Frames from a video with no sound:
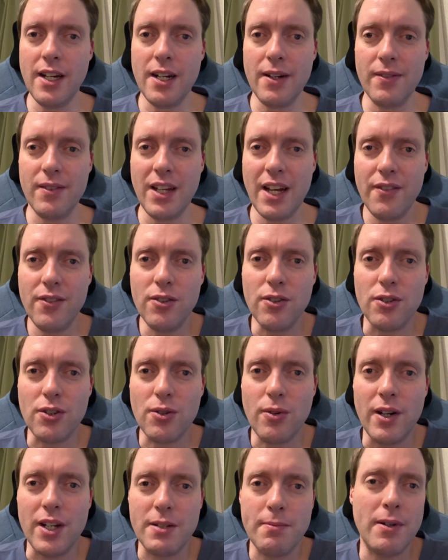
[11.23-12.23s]
I haven't got
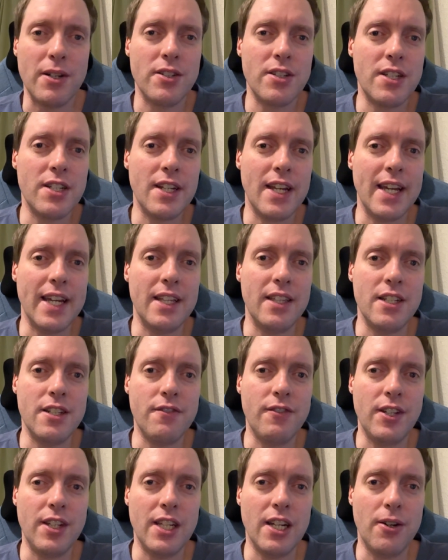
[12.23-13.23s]
quite as much to say in this
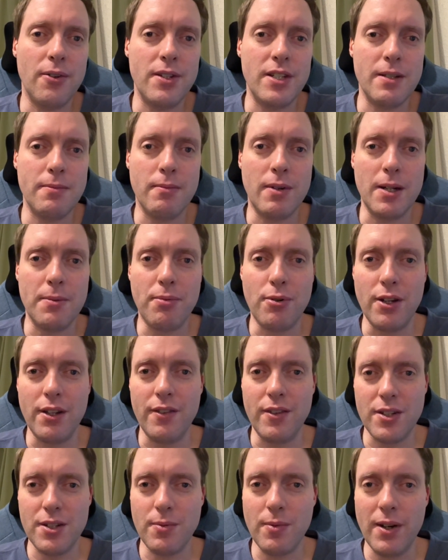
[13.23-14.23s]
video as in my
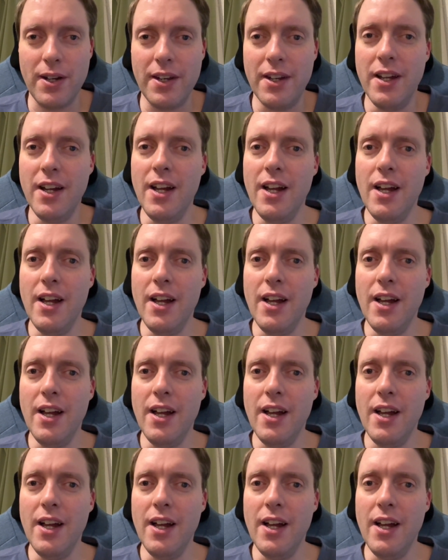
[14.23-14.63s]
previous one,